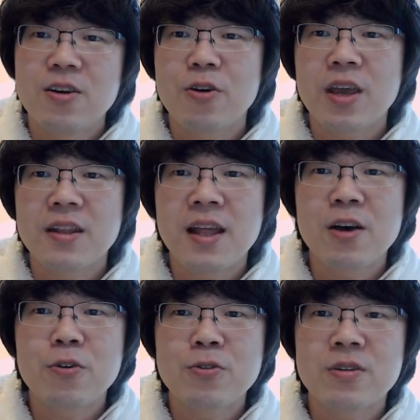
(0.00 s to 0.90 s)
Okay,
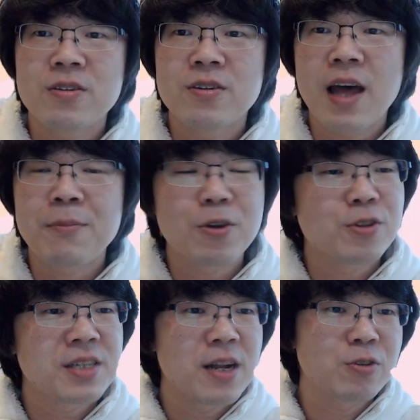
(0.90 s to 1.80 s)
now the I'm
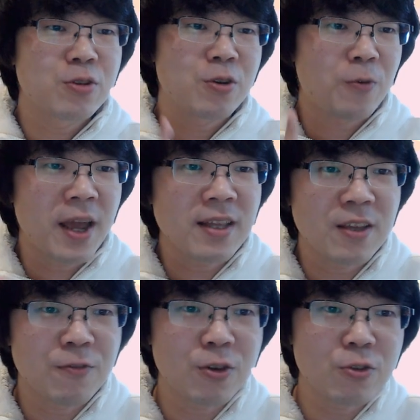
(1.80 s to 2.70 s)
gonna tell you the correct.
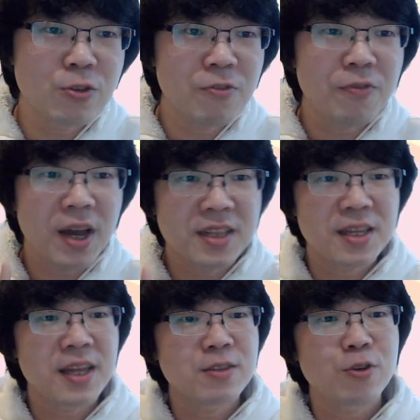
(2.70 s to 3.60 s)
If you couldn't find
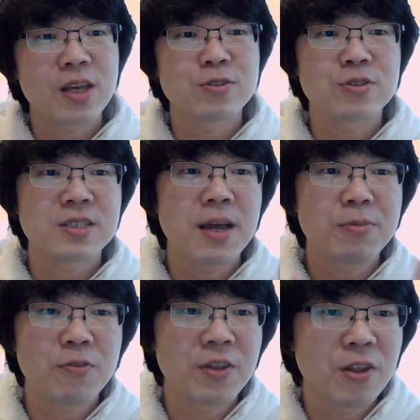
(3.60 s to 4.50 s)
yet, you can just
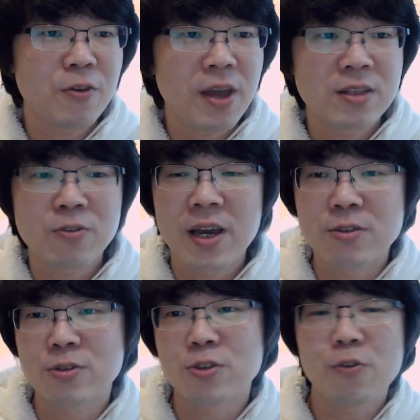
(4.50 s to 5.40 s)
stop the video and try
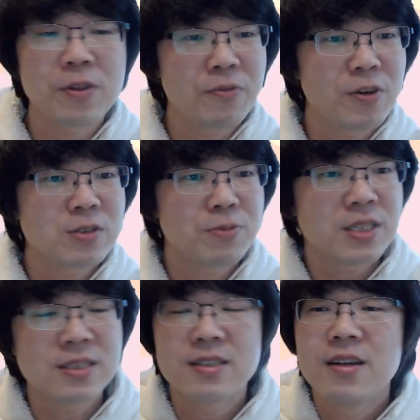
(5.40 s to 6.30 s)
to solve it first,
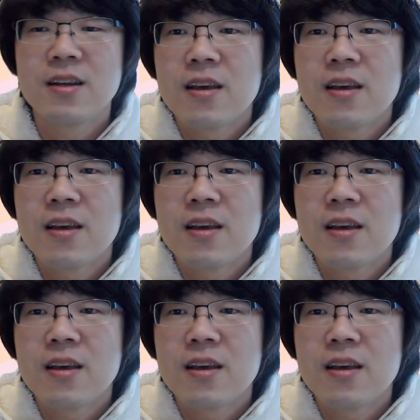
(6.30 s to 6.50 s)
please.